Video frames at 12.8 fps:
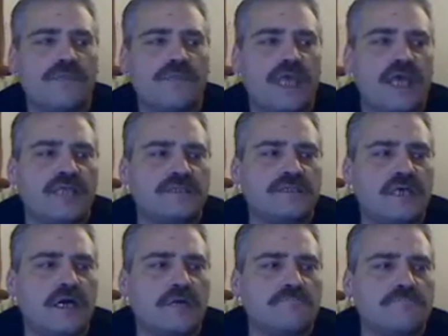And
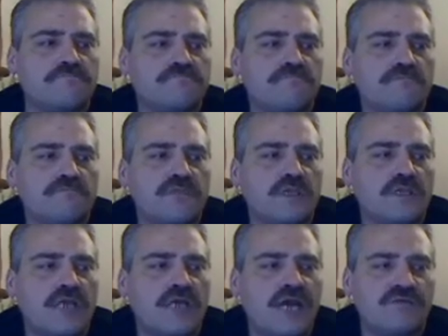
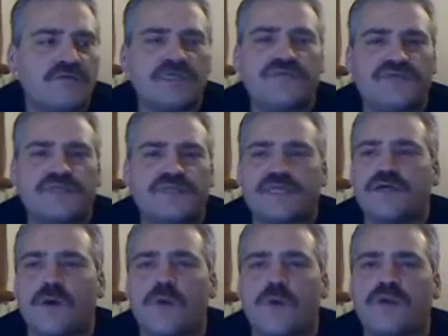I really think that
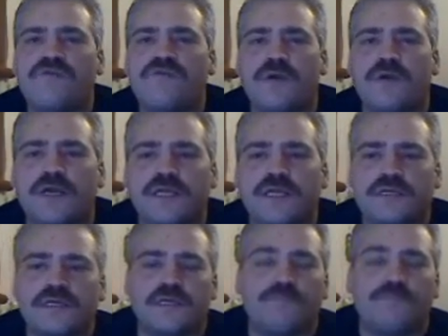you owe everybody
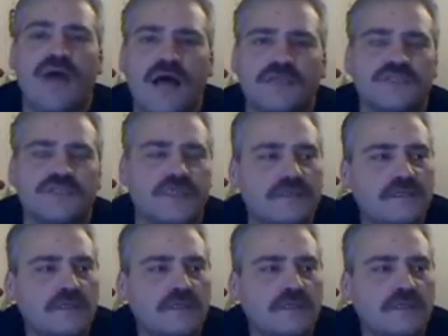an apology.